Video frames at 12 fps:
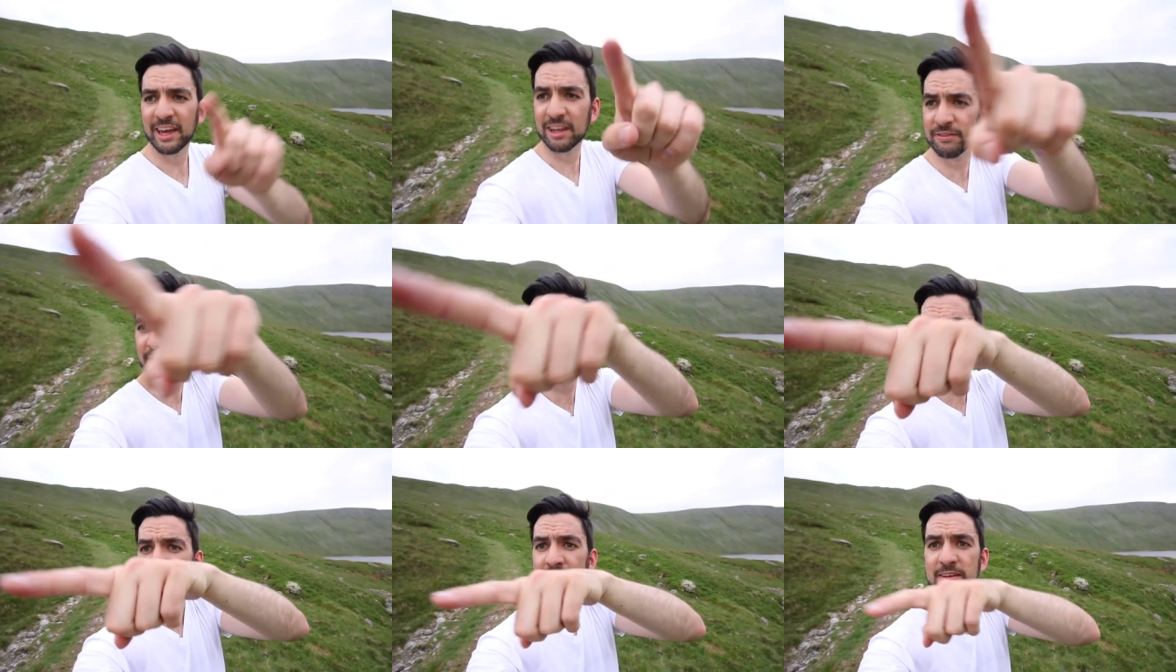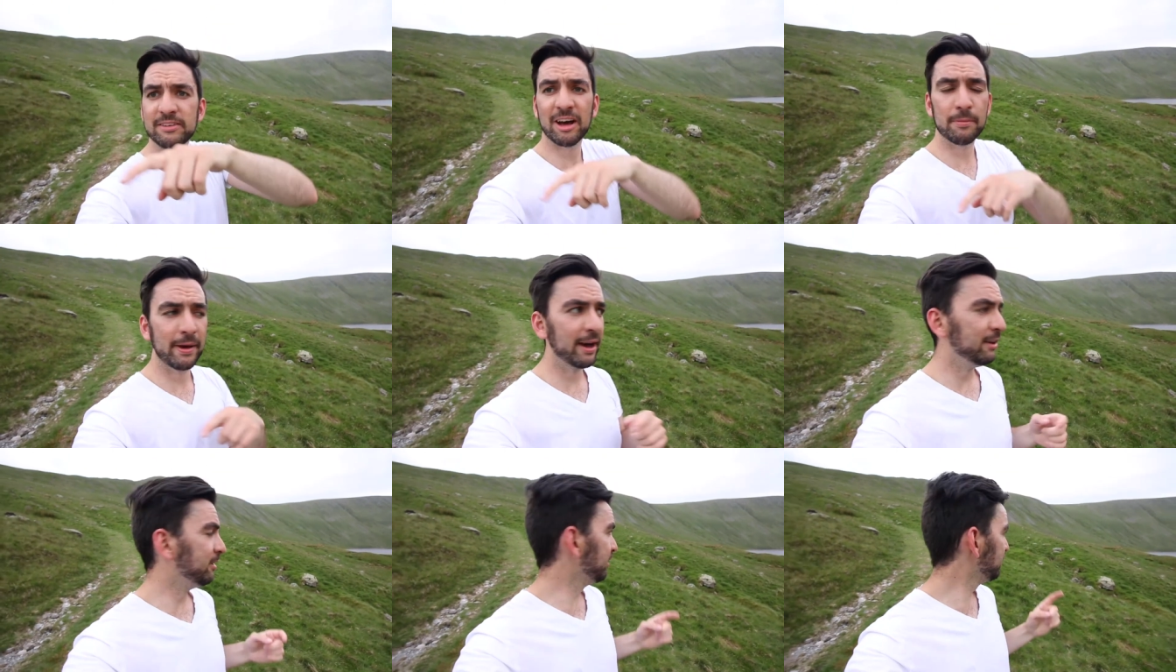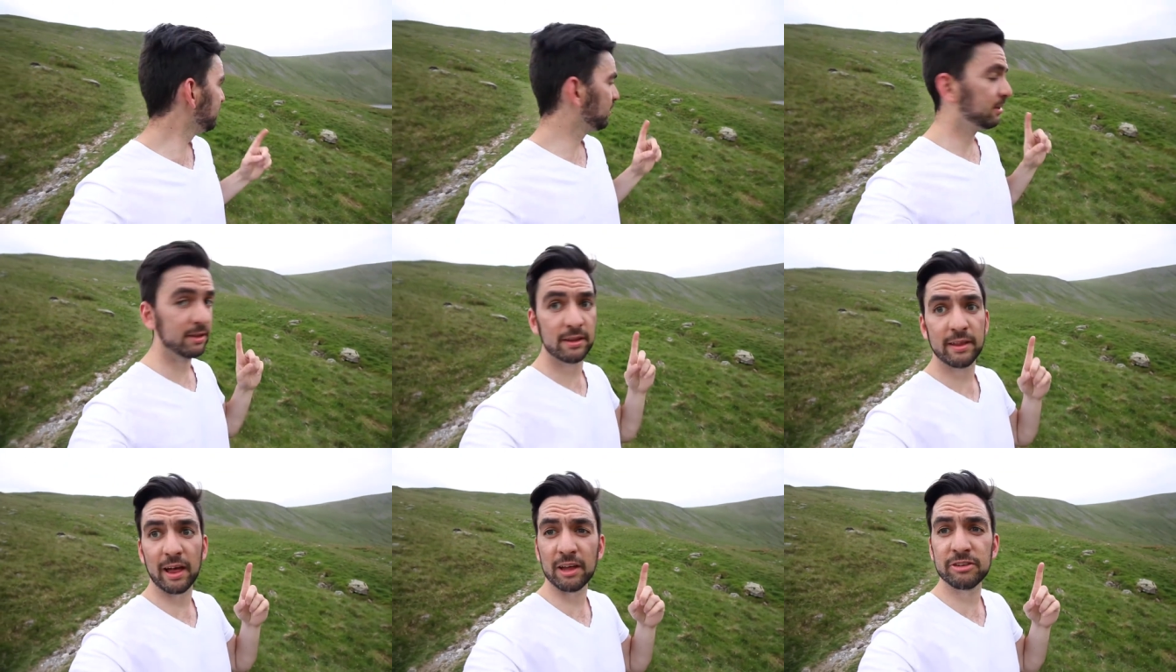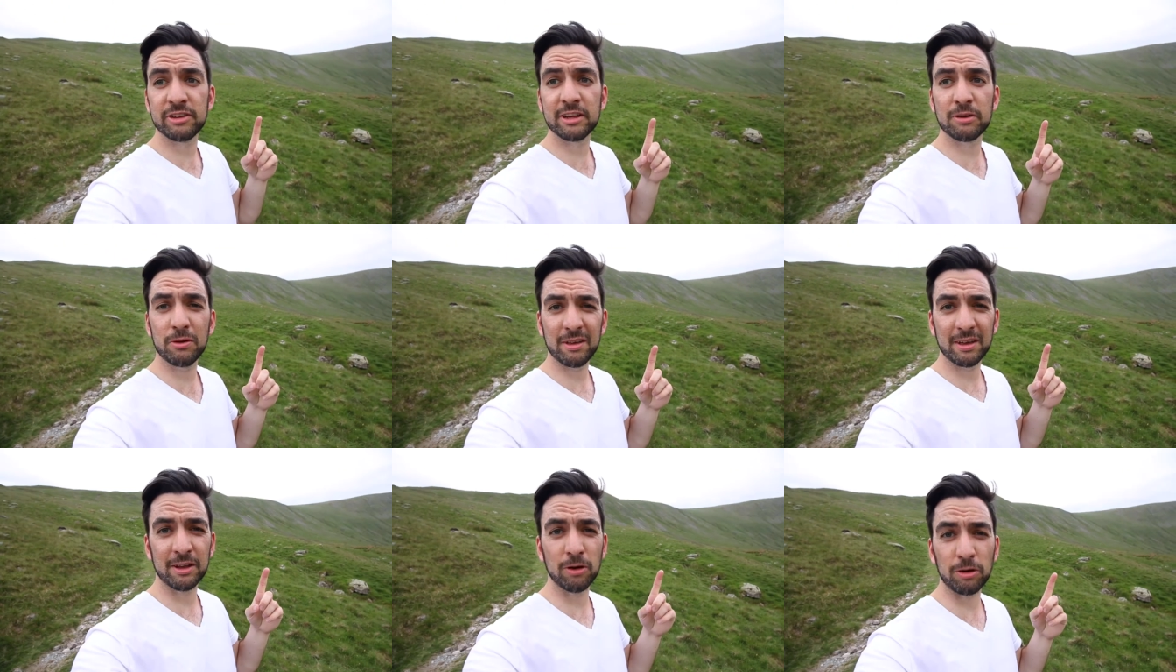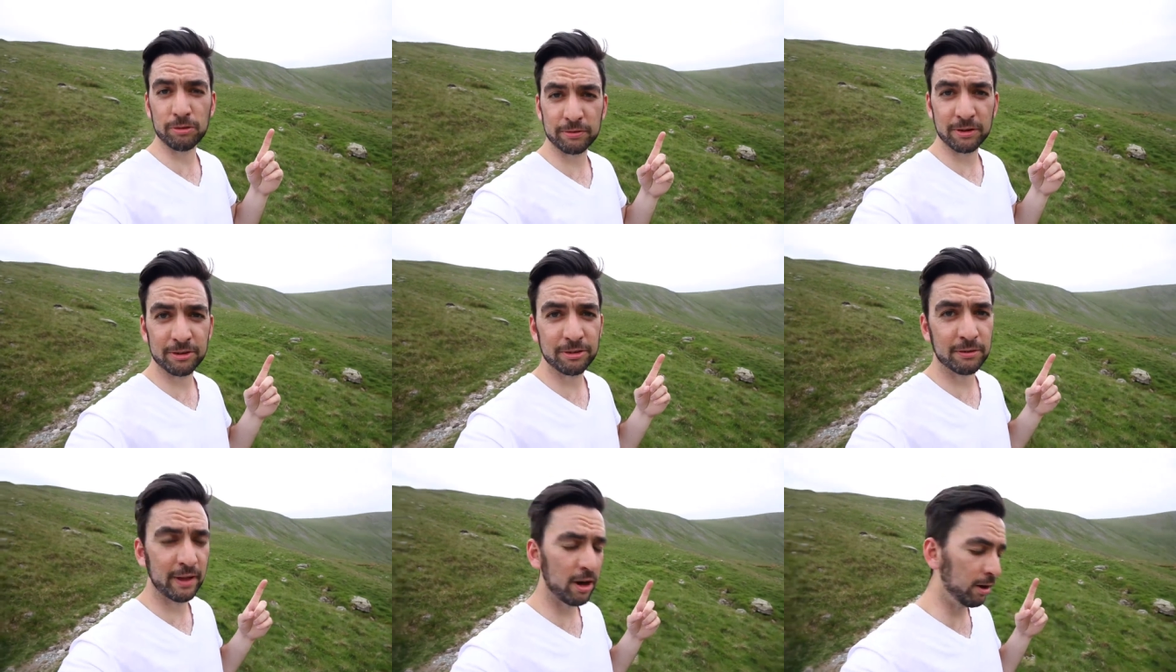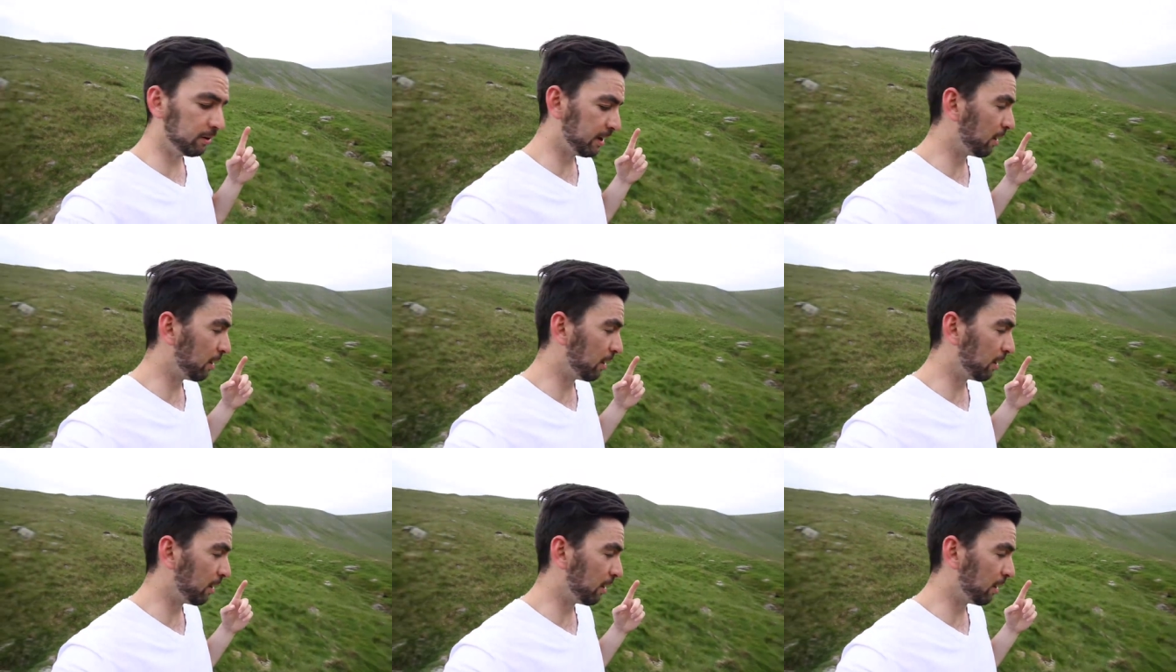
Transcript: get the valley down behind it. I'll stick an old photo of that on